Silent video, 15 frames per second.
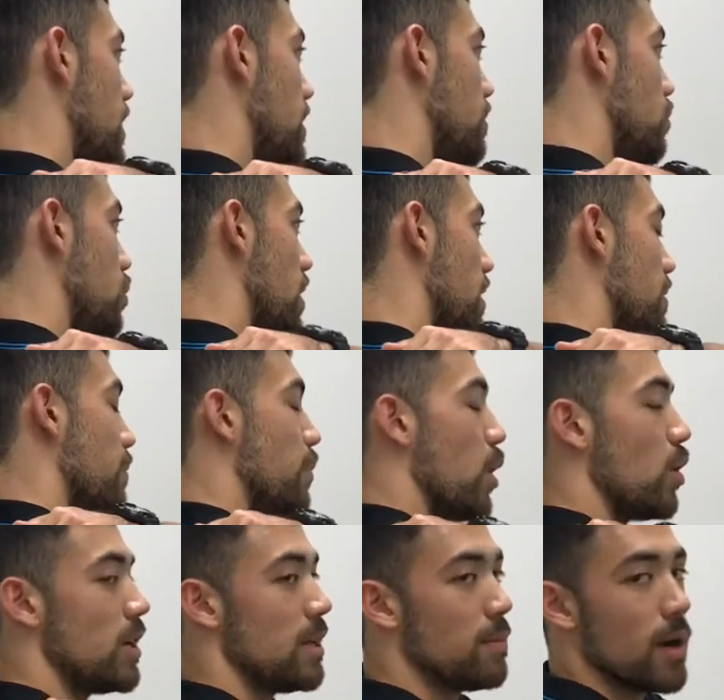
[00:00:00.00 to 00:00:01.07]
where the
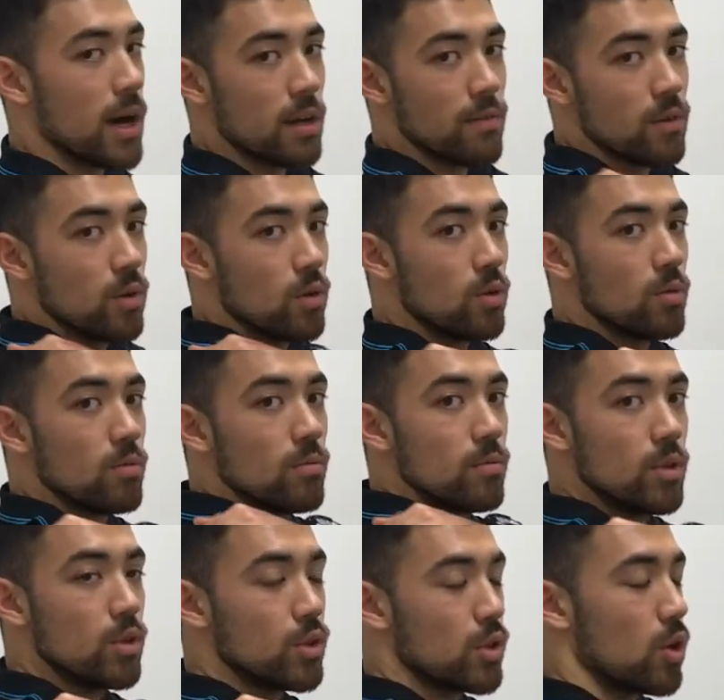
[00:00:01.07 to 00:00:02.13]
bony part of your
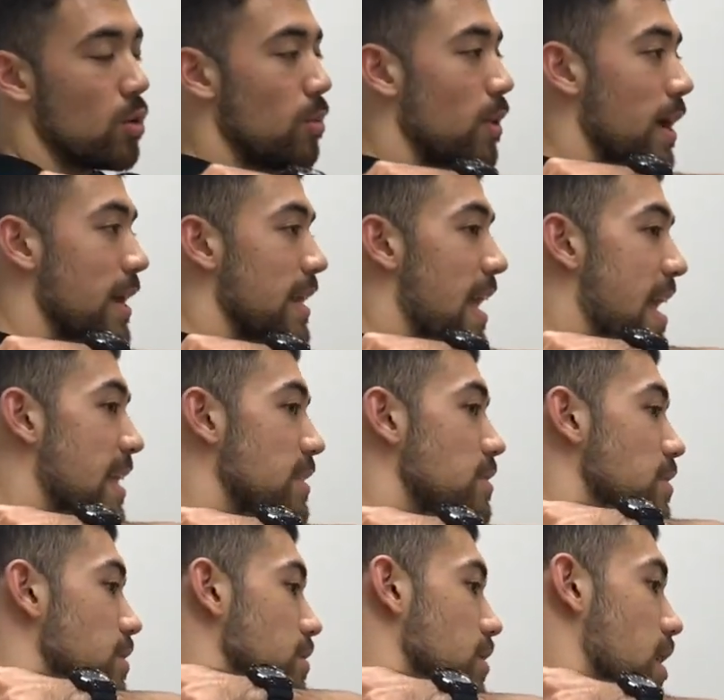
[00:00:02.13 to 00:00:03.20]
shoulder blade
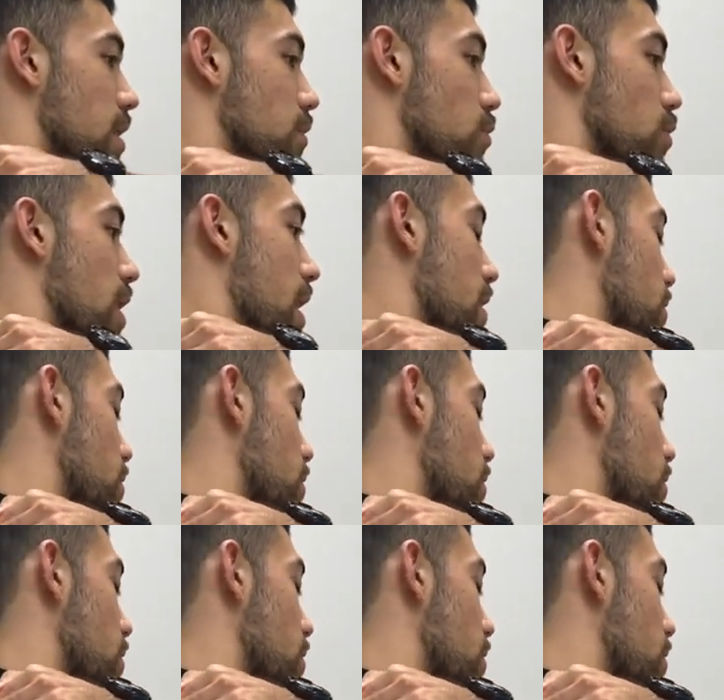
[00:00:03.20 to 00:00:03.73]
ends, kind of right